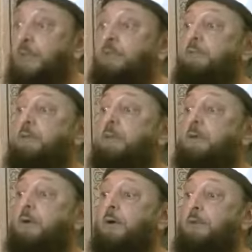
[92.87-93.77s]
live in
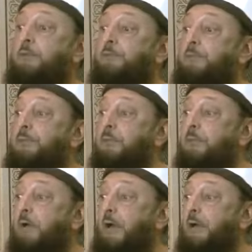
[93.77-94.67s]
accordance with the
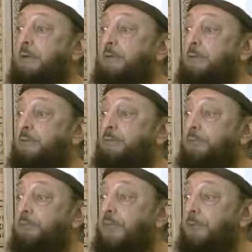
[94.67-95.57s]
Qur'an and the
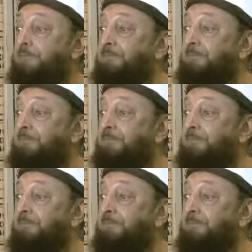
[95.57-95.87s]
Sunnah.